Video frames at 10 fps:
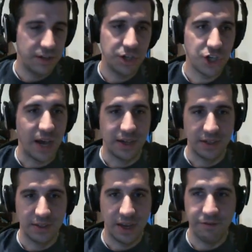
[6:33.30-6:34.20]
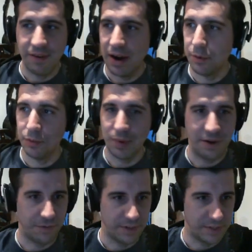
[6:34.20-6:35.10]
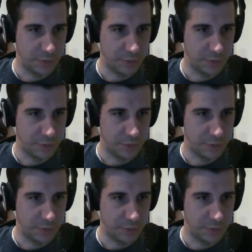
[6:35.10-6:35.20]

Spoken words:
child, a variable reference,